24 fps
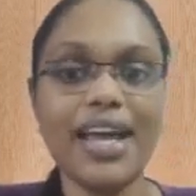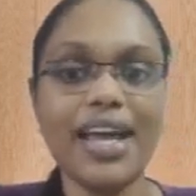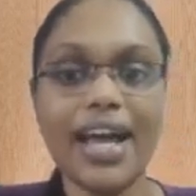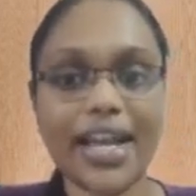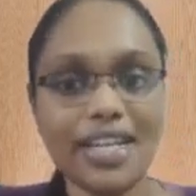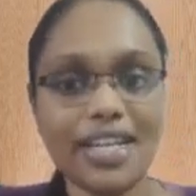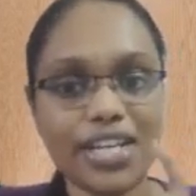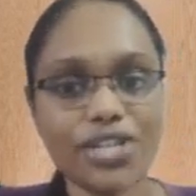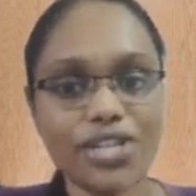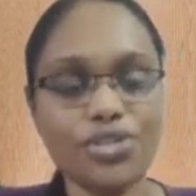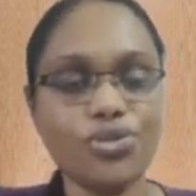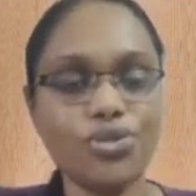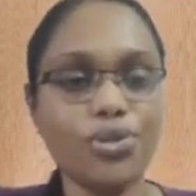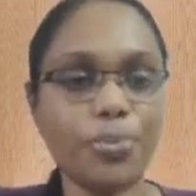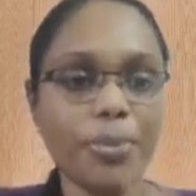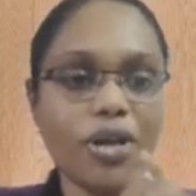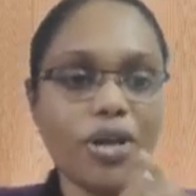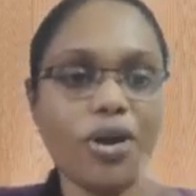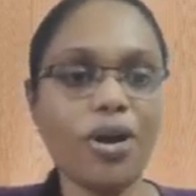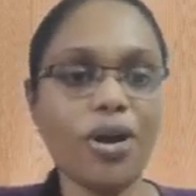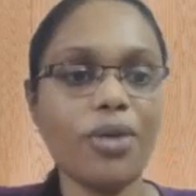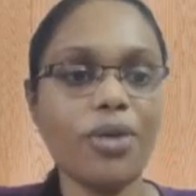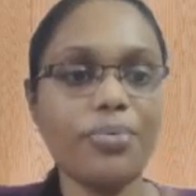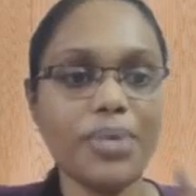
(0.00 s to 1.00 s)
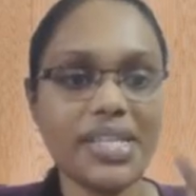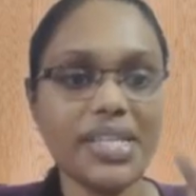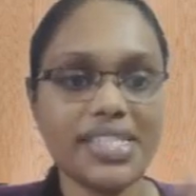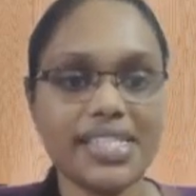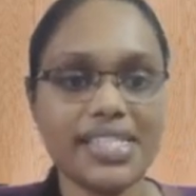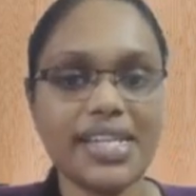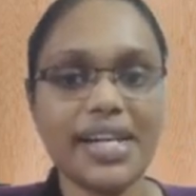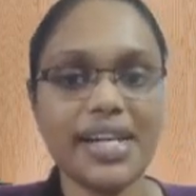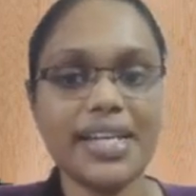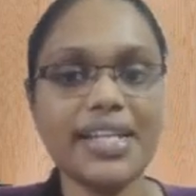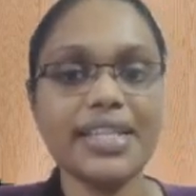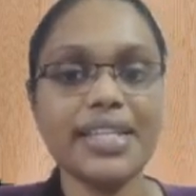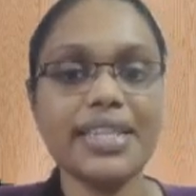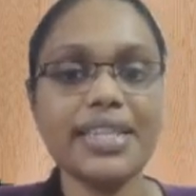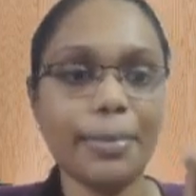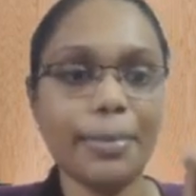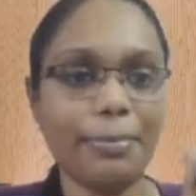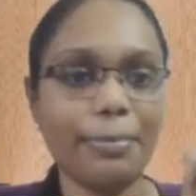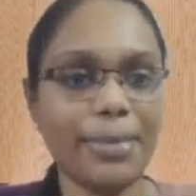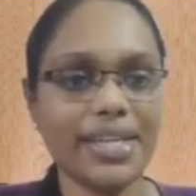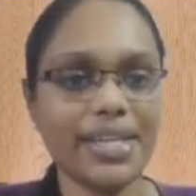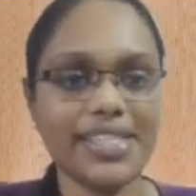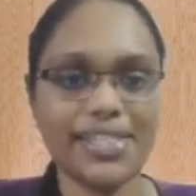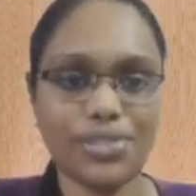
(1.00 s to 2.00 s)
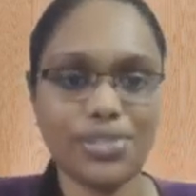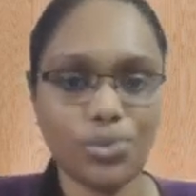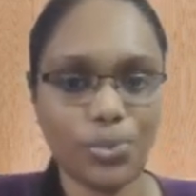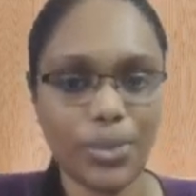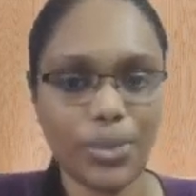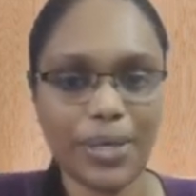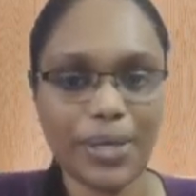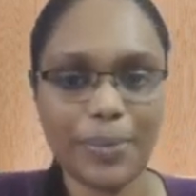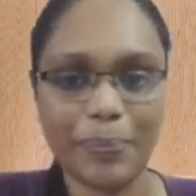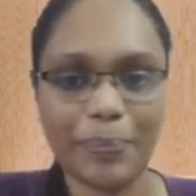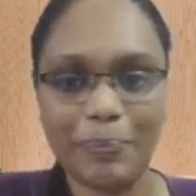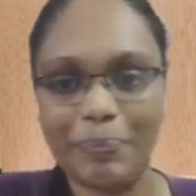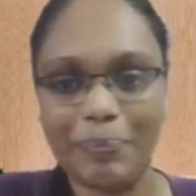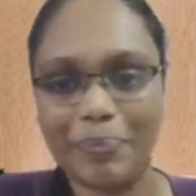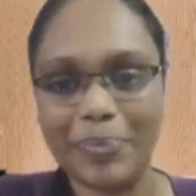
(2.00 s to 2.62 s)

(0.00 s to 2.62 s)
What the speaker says: and it should be always done in the best way.